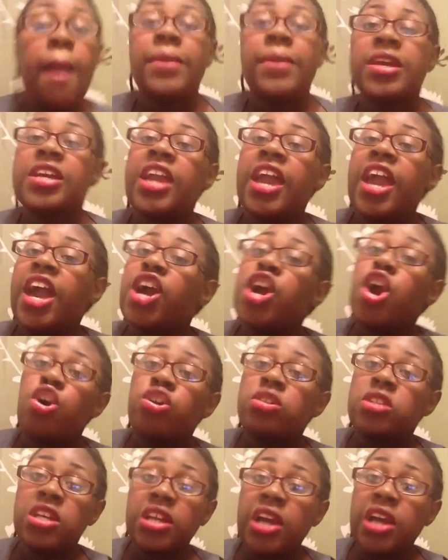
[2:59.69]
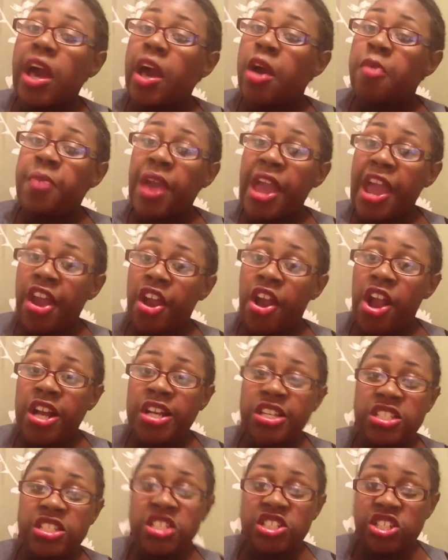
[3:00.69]
But yeah, go look up
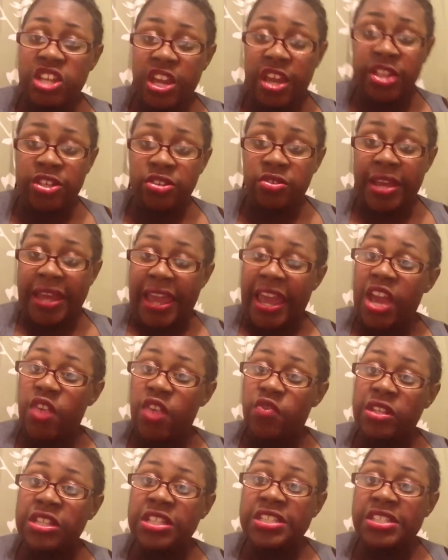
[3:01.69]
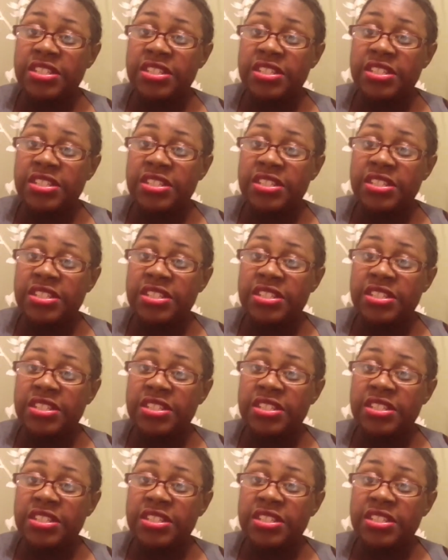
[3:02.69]
Erica's channel, Heavenly